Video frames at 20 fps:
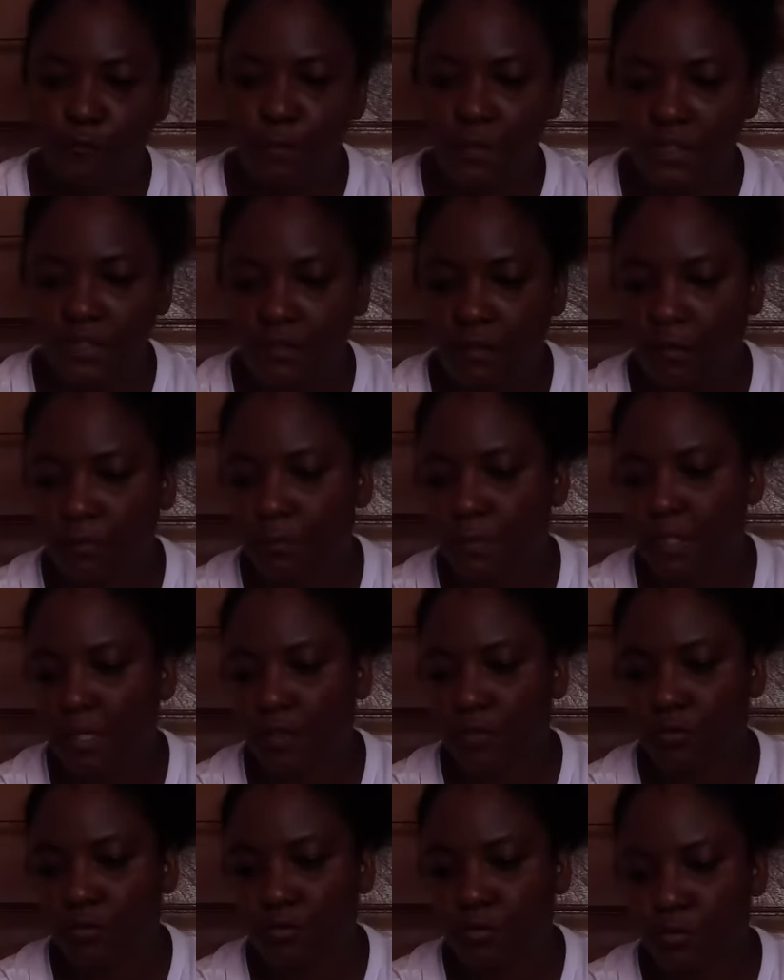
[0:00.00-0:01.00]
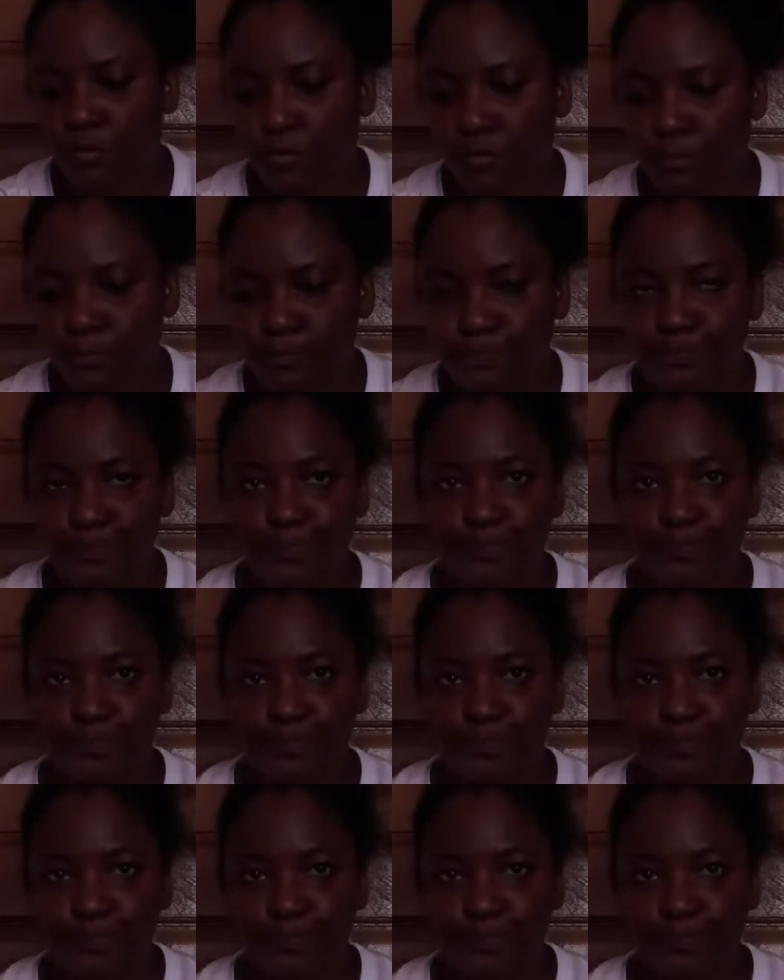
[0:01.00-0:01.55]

me something to